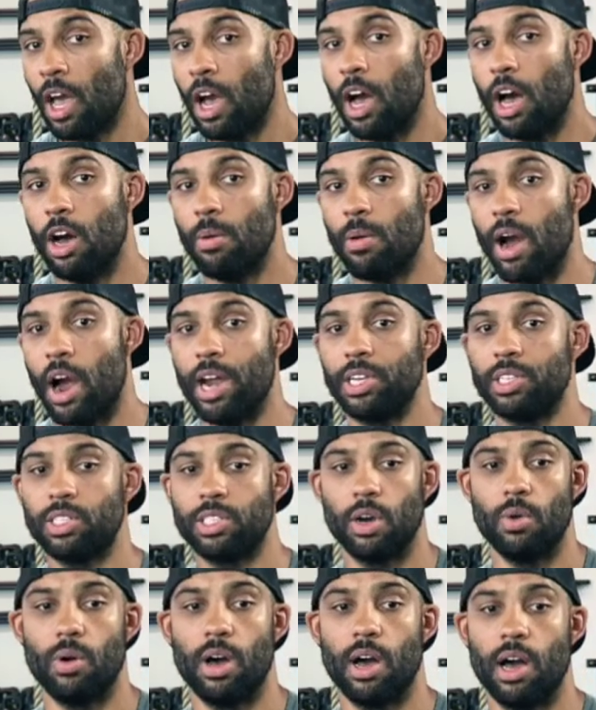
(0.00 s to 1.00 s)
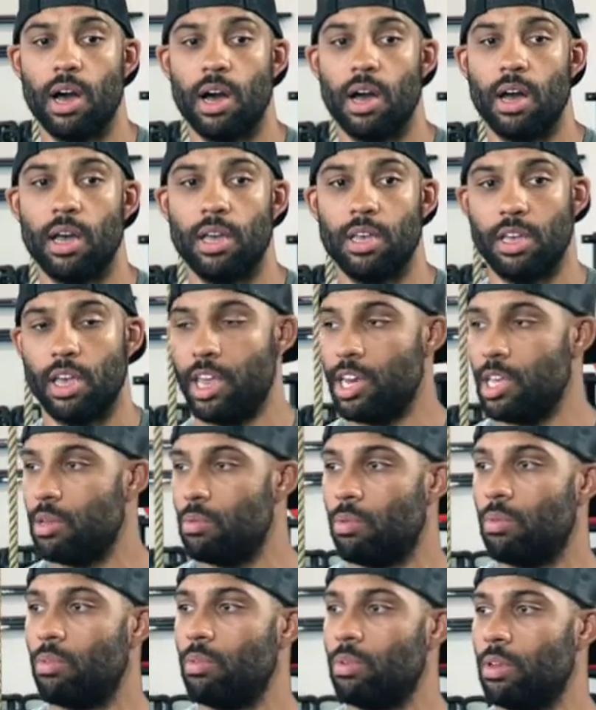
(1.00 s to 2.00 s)
All right. So,
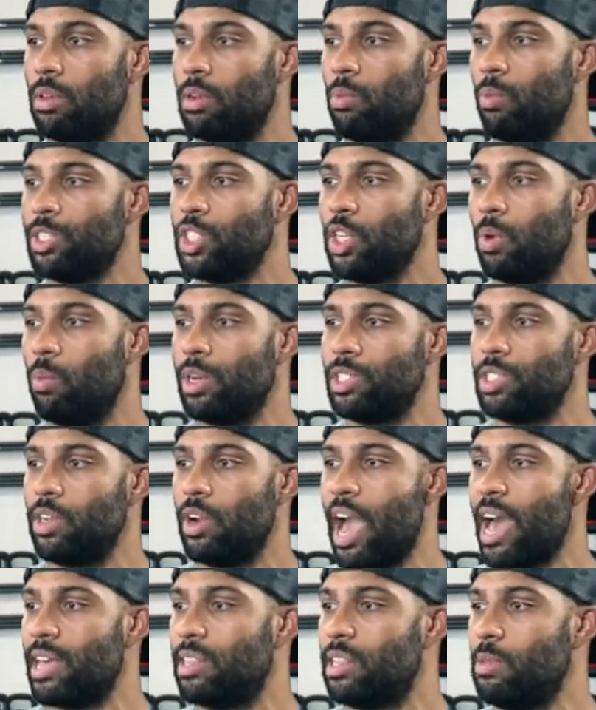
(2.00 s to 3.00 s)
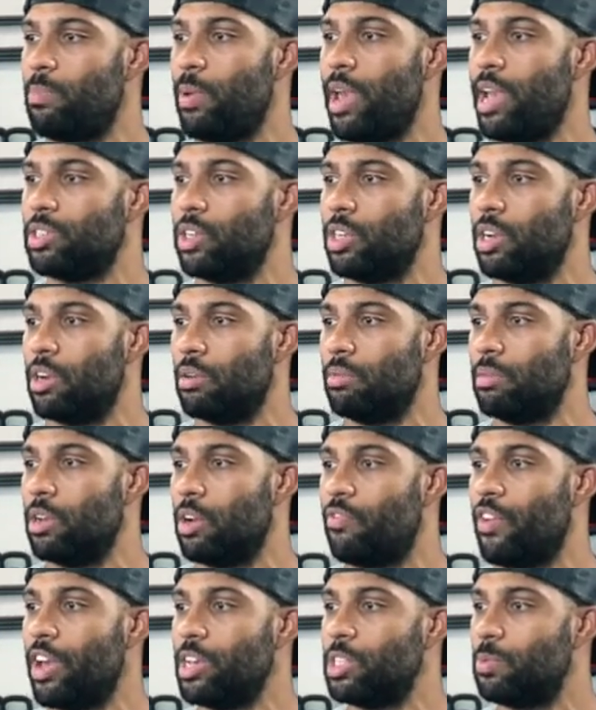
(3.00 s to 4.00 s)
what's your athlete page or
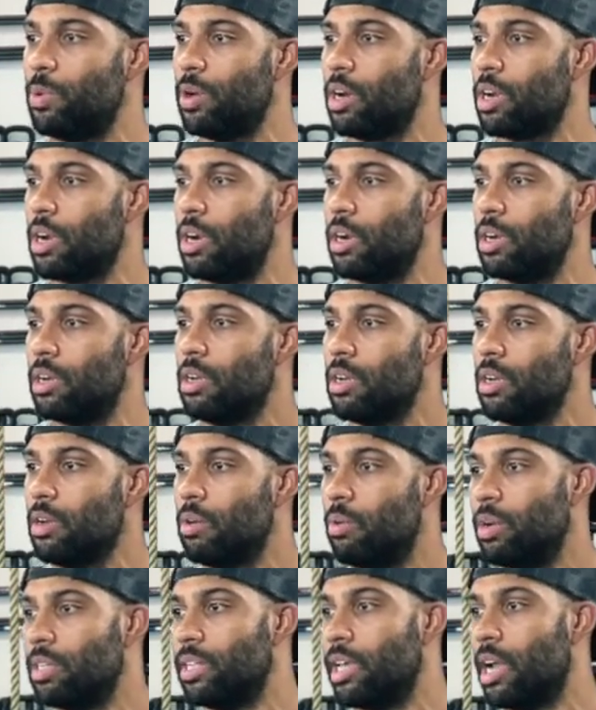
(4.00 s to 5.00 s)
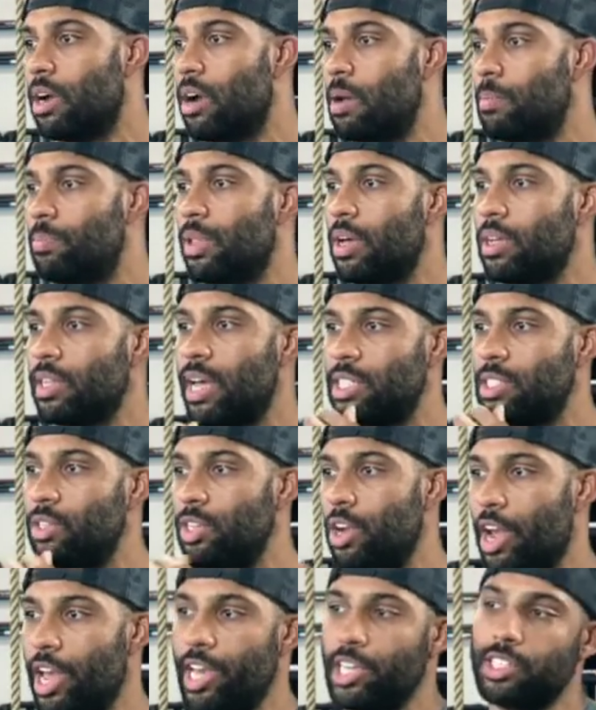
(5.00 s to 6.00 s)
your Facebook or? Plug that to
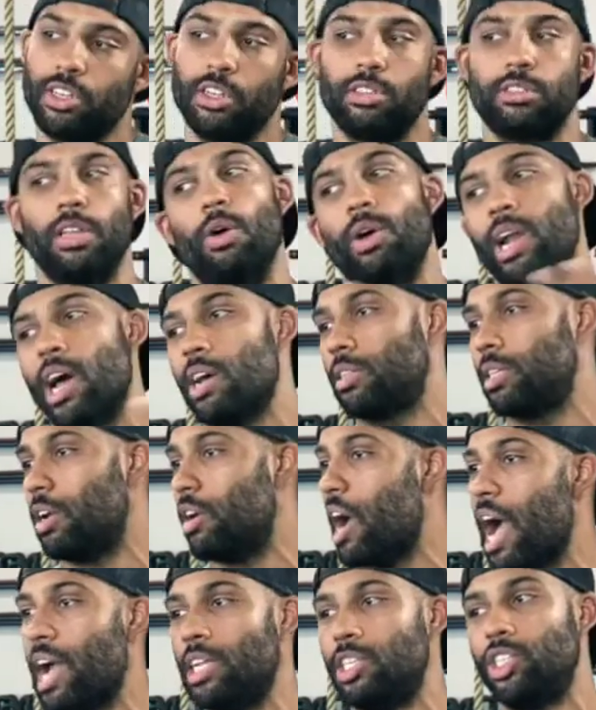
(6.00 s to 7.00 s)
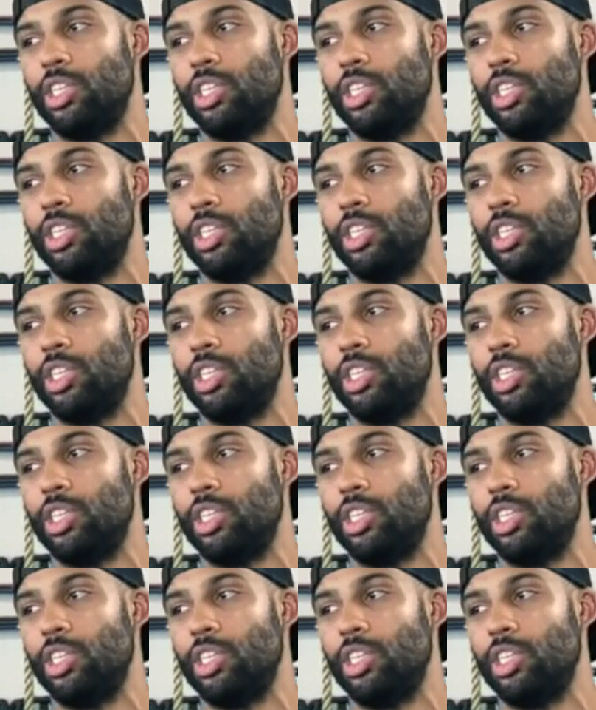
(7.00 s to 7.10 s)
your Insta. Throw it out there. IG.